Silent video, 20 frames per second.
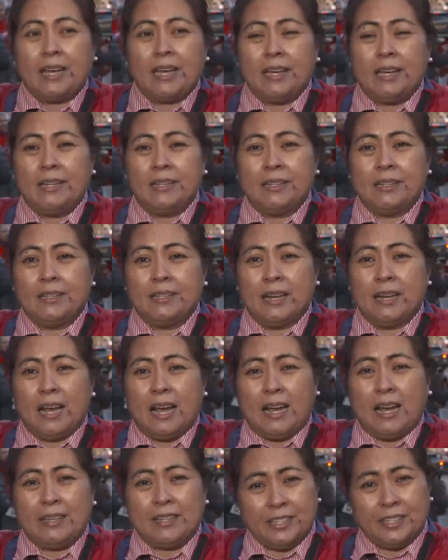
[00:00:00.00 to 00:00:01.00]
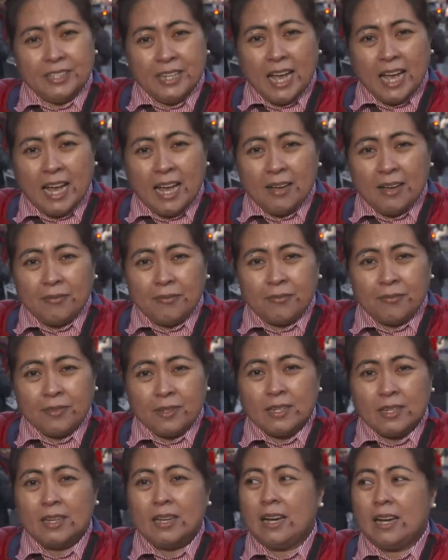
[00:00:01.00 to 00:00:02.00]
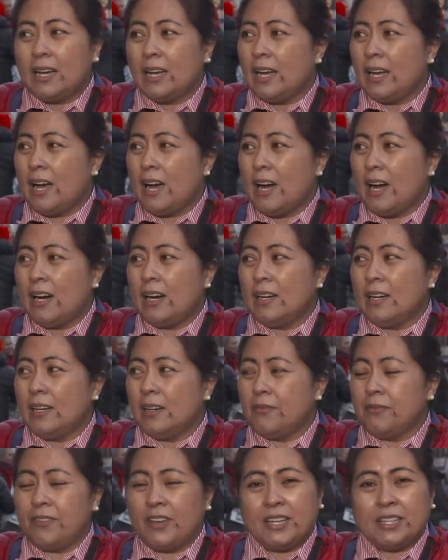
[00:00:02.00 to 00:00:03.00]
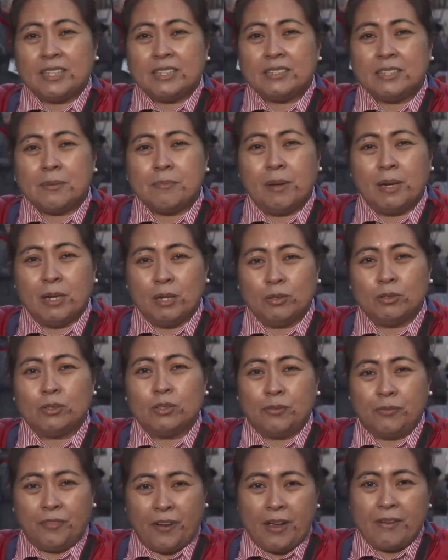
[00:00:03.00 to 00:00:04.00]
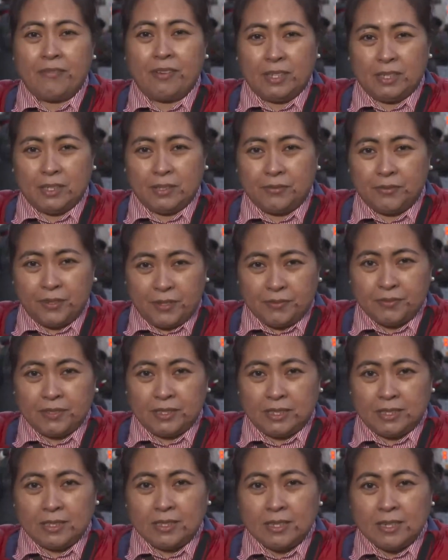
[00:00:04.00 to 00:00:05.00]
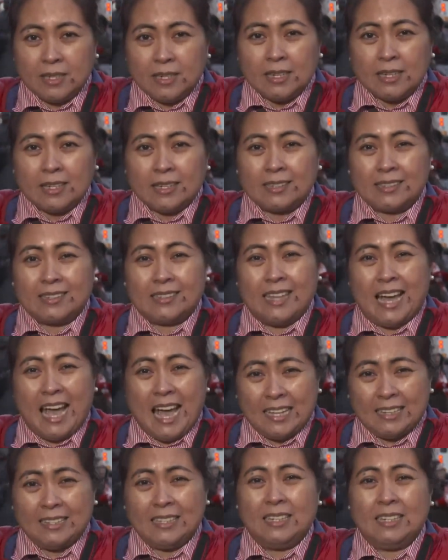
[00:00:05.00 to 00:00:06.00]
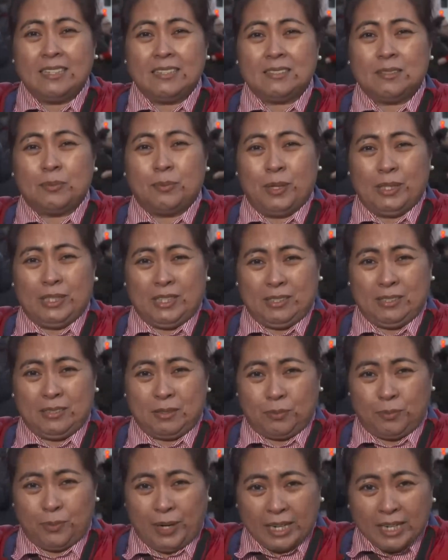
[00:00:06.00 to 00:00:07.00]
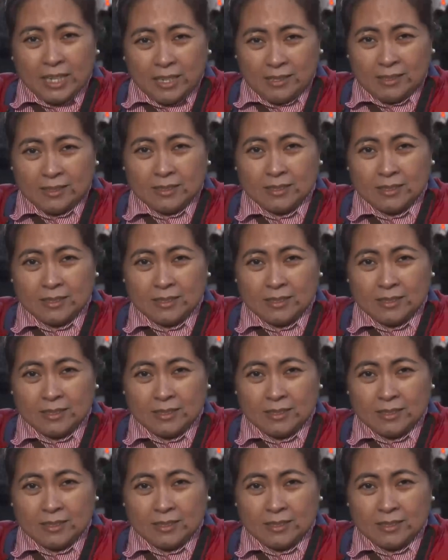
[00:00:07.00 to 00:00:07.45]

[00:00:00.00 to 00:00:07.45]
In a year and a half, our vacancy ballooned to 550. That is what is reckless.